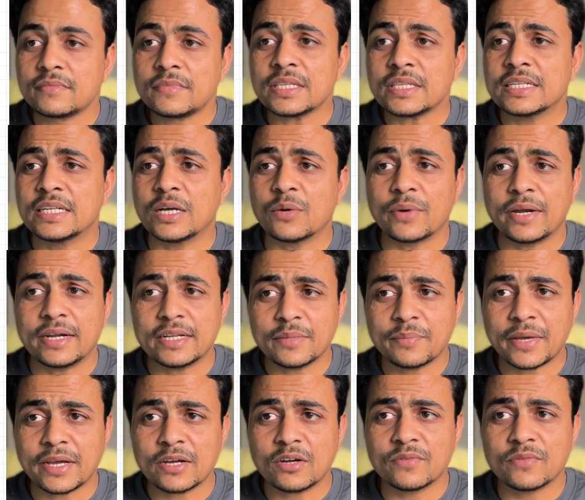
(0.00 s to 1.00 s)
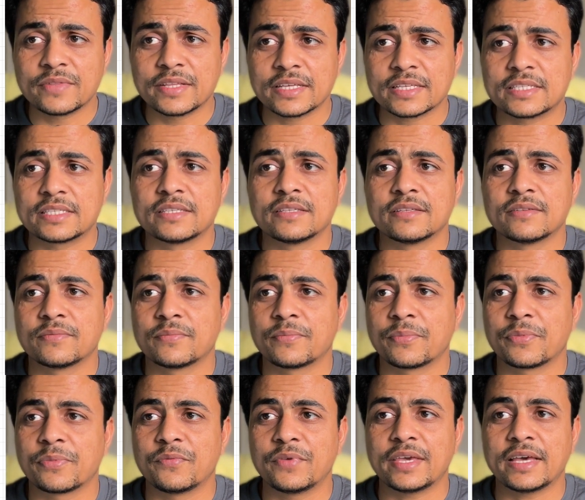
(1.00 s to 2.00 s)
Now, at the back of this,
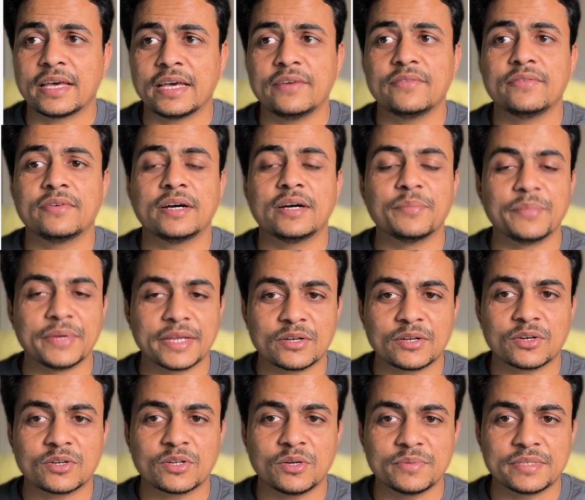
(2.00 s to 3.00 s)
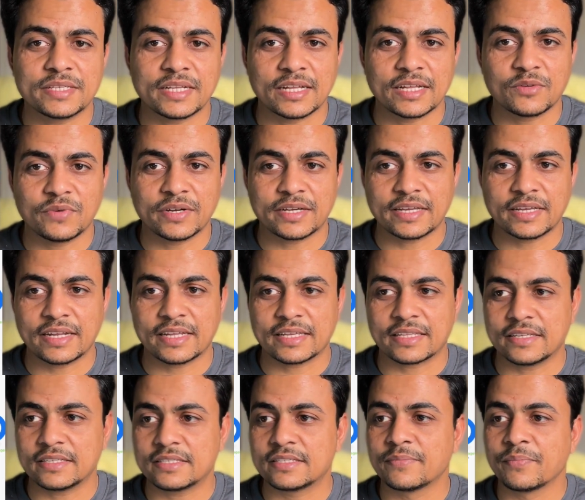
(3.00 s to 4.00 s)
we have a make.com scenario working like
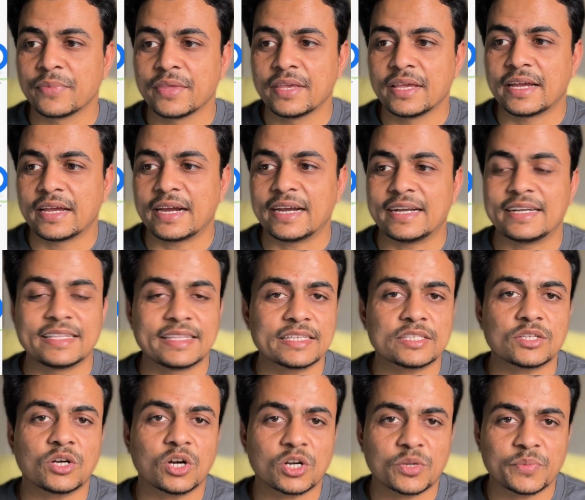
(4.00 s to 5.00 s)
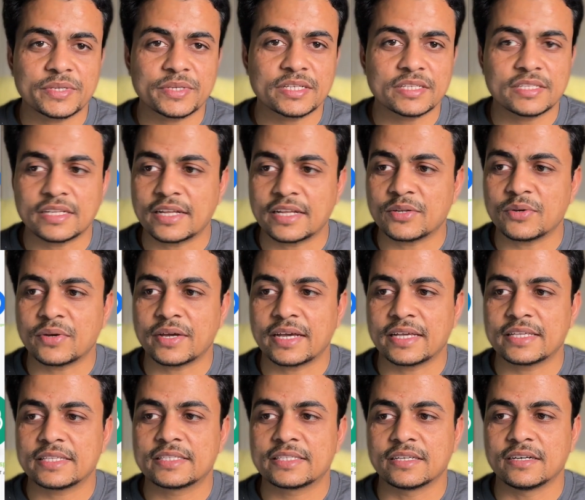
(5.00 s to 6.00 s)
this, and this automation scenario
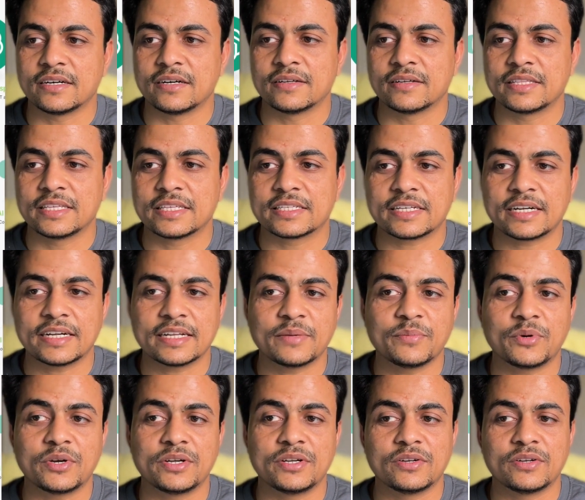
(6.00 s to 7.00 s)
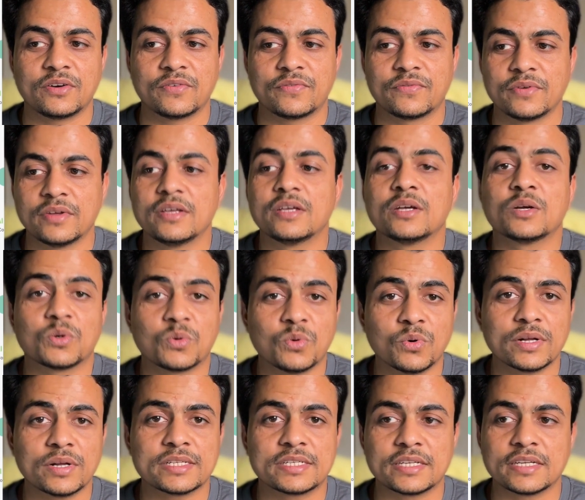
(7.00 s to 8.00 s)
has the starting point of
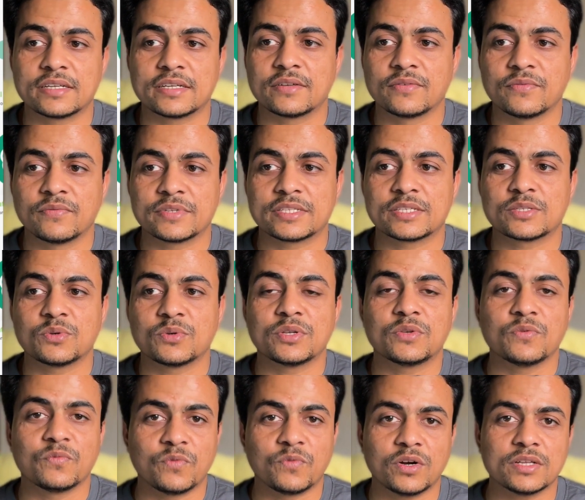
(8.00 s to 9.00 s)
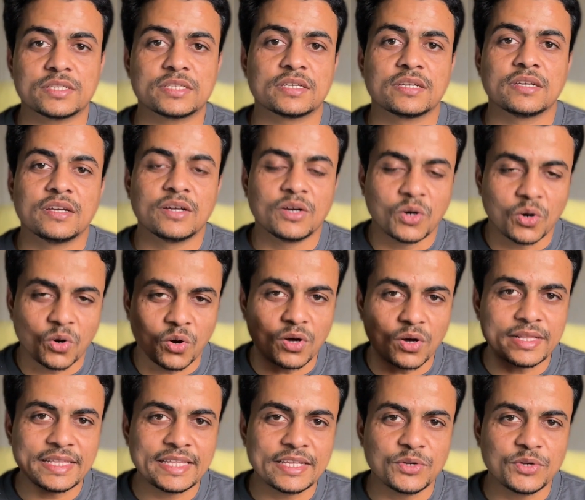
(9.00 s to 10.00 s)
Google Sheet, which is going to watch all
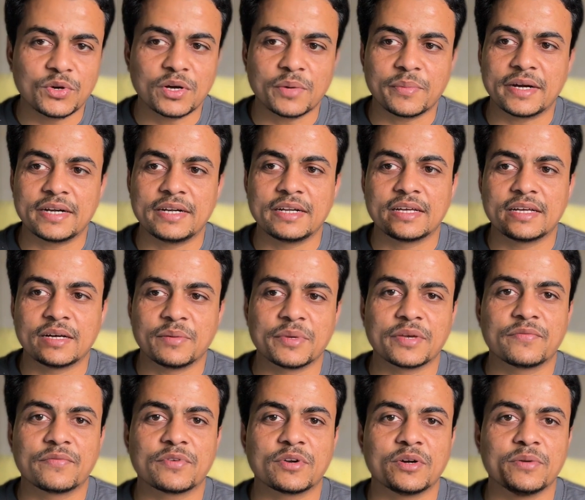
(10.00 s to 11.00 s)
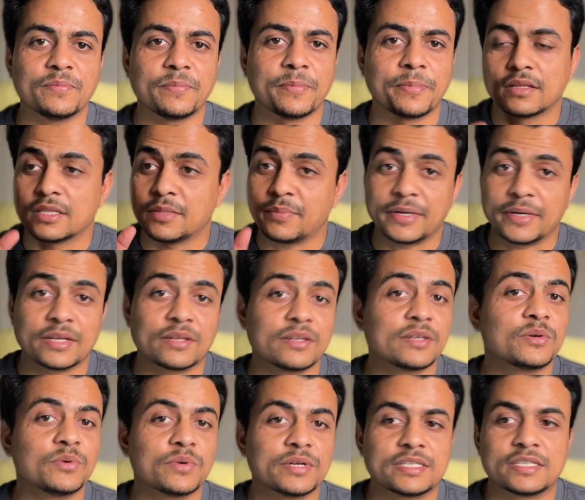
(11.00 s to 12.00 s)
the new command coming from the particular
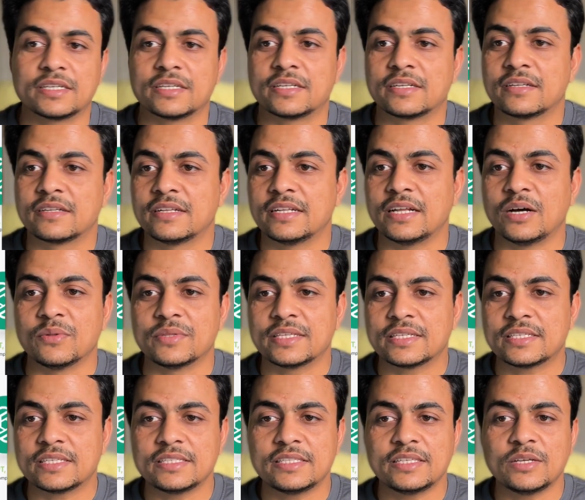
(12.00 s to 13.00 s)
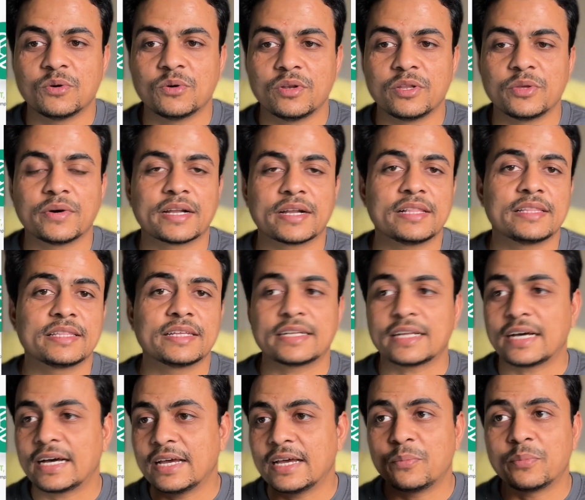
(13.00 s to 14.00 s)
Google Sheet. Now, this is the whole URL that I
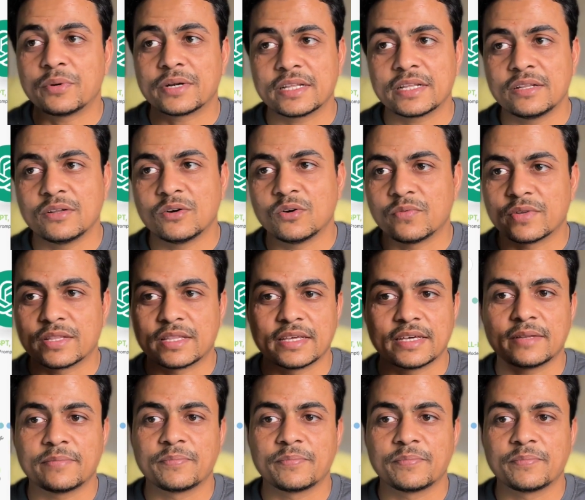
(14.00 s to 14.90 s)
have put in over there.